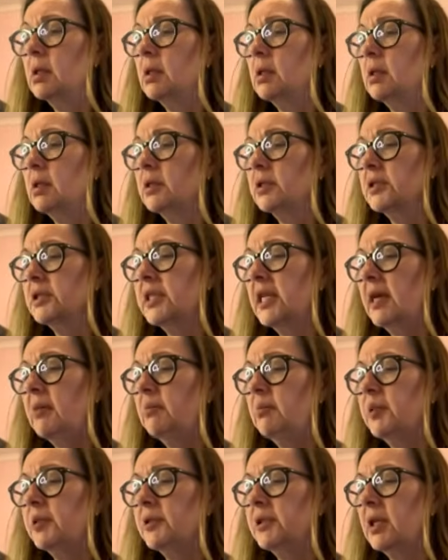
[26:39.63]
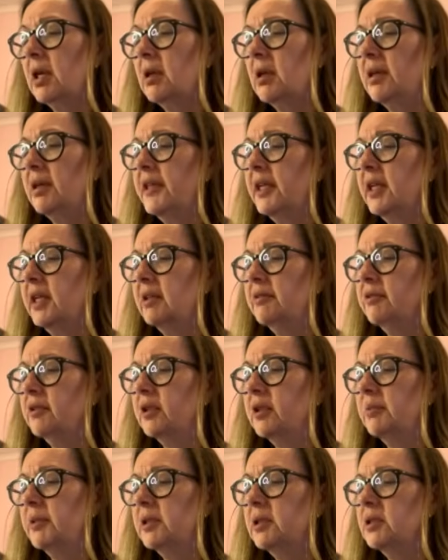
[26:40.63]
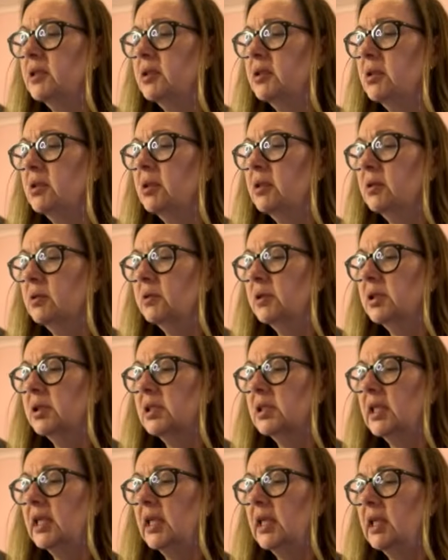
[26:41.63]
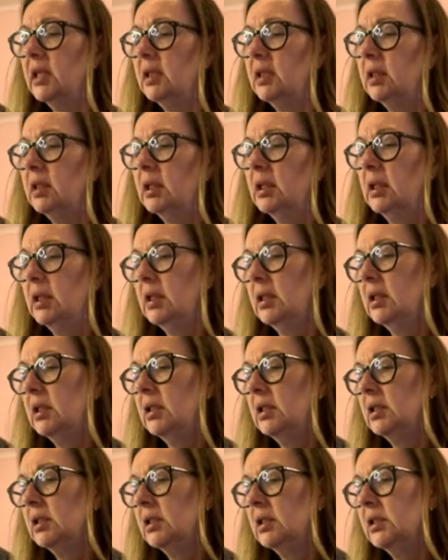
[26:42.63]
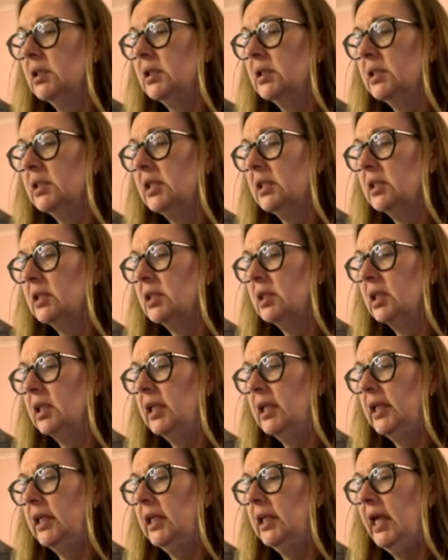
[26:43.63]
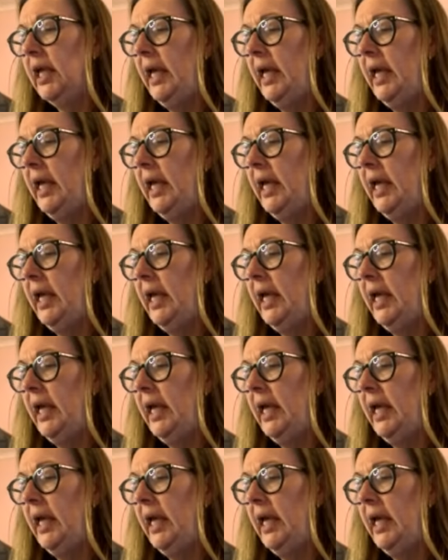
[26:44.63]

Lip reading: there's 10%. Oh, I think I've gone a bit too close to that stitch line.